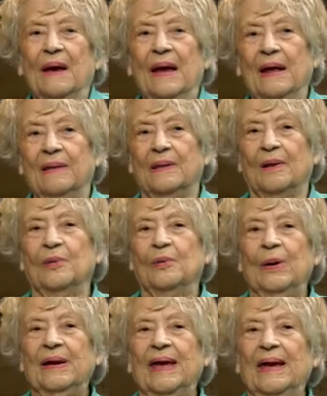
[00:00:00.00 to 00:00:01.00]
Hello
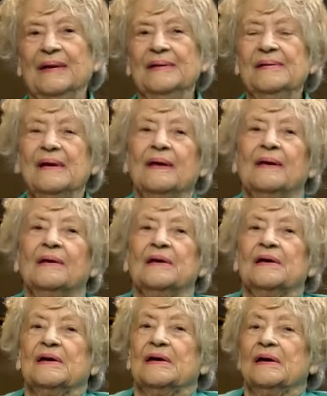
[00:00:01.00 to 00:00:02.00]
again.
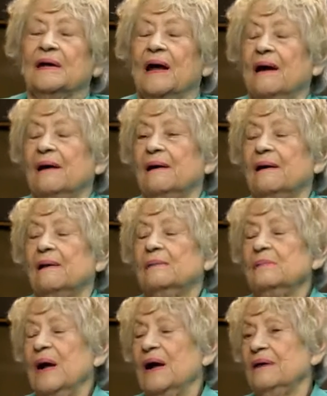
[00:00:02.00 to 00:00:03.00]

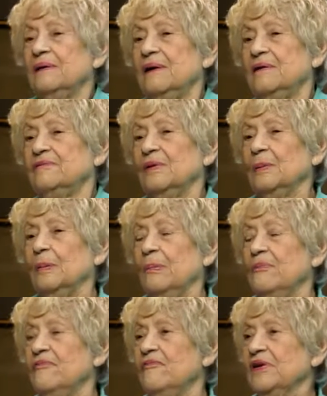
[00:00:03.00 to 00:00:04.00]
I have a
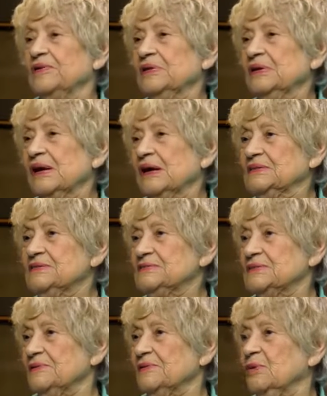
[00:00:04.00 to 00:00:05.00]
very
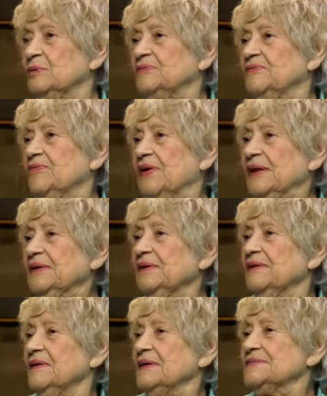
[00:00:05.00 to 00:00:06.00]
nice and old
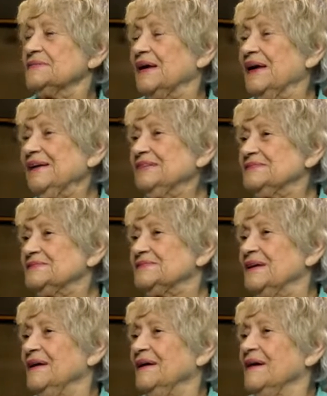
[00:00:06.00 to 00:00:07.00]
friend as guest
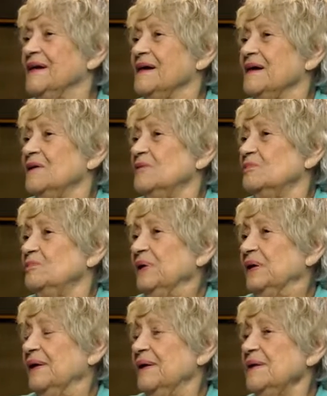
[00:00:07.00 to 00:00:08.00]
who
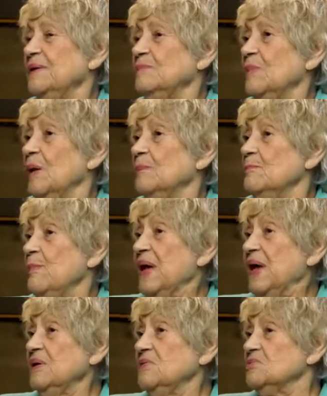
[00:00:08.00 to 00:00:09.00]
became a
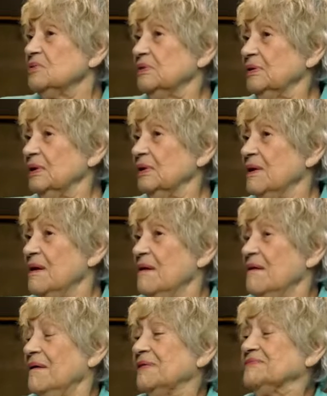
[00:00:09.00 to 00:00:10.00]
mayor
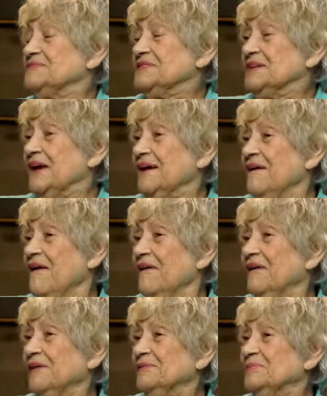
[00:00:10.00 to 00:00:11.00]
of Sag
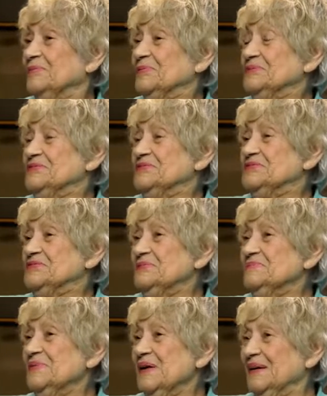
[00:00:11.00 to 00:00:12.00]
Harbor,
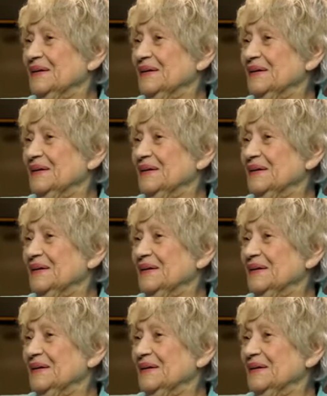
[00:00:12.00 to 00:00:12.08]
Jim.